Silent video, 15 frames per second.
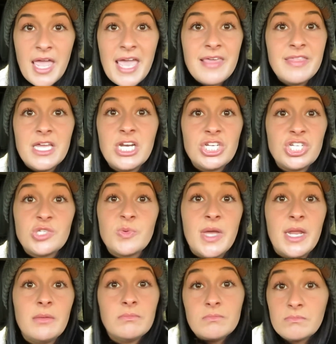and then it just
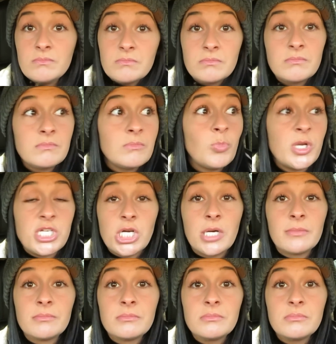went winter.